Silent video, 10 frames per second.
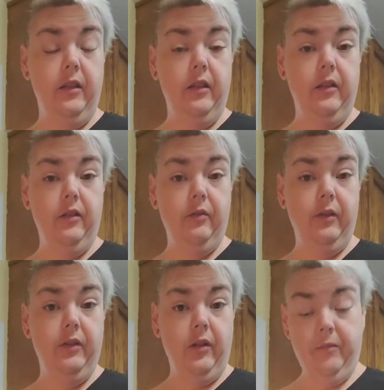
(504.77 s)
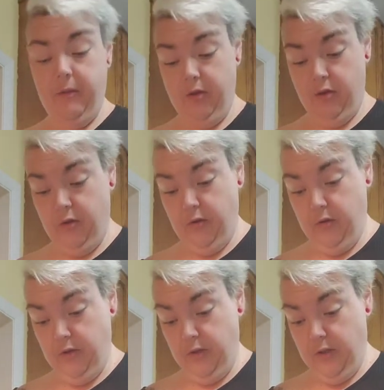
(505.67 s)
the soy sauce mixture.
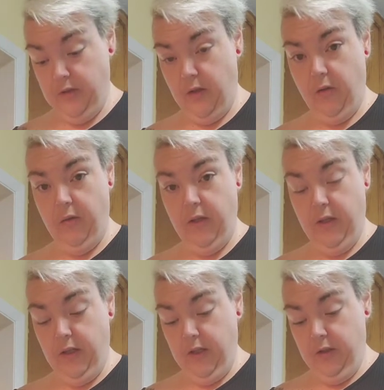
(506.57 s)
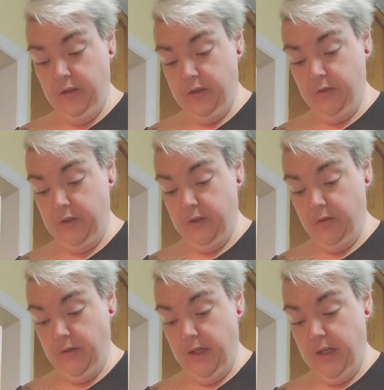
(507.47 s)
So, you're just going to
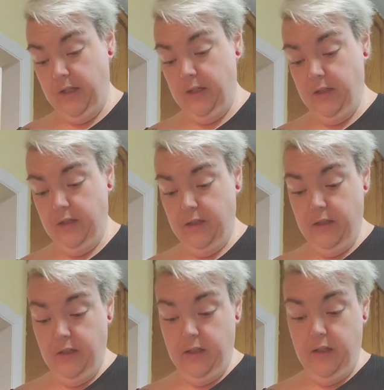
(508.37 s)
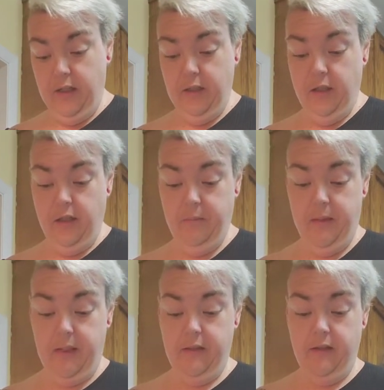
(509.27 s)
go ahead and cut a
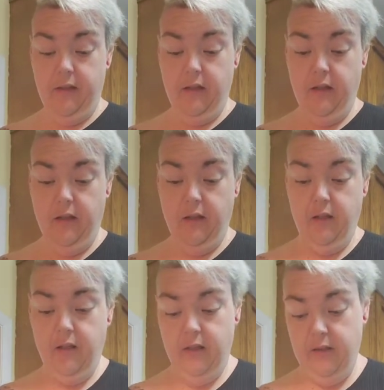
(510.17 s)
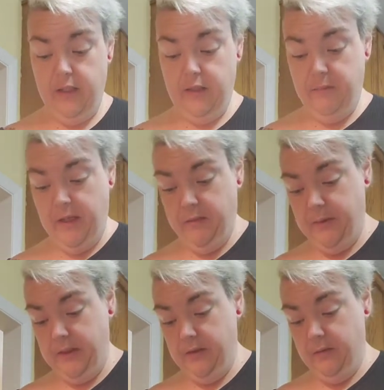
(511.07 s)
piece. That's my end
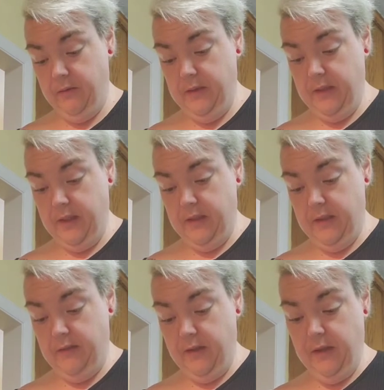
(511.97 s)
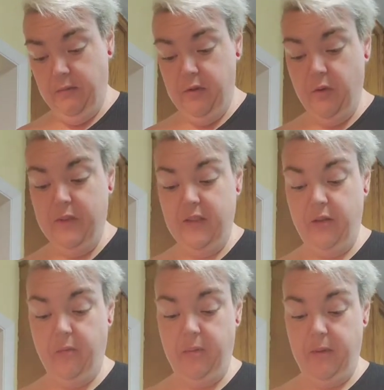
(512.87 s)
piece, so I always kind of say that. That one's always a
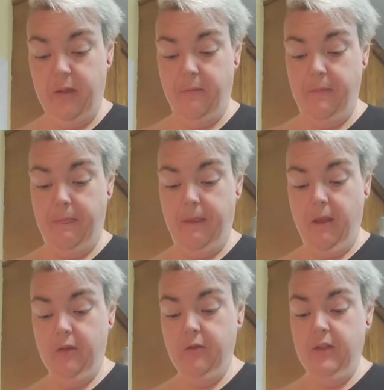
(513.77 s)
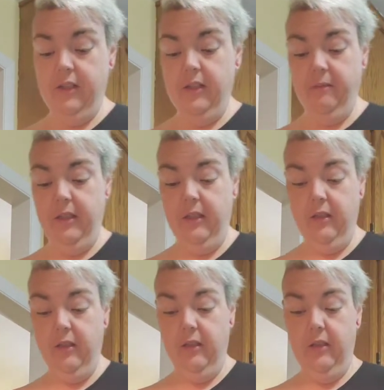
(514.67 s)
little bit bigger. So you get something
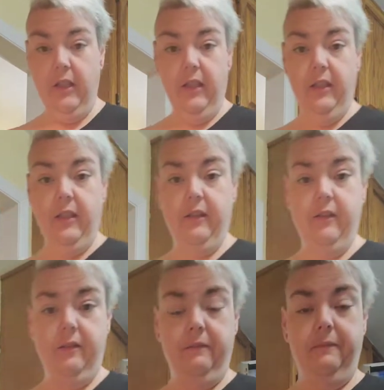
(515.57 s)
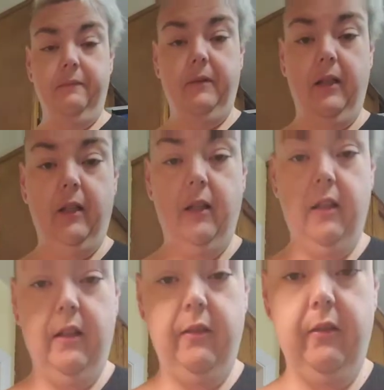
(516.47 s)
like this.
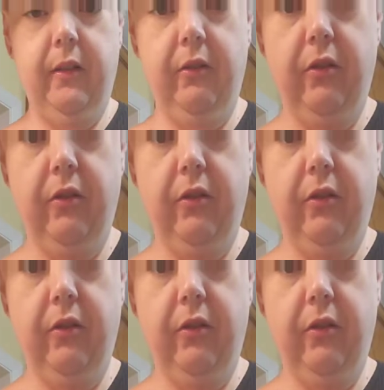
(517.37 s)
So there's